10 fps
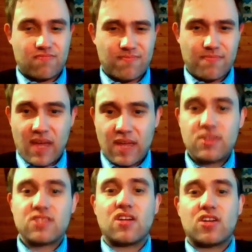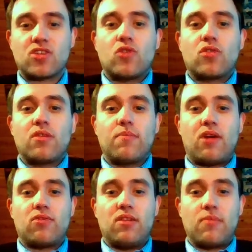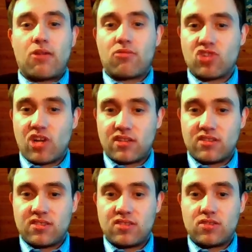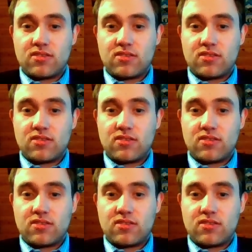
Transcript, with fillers: maybe start talking about the American childcare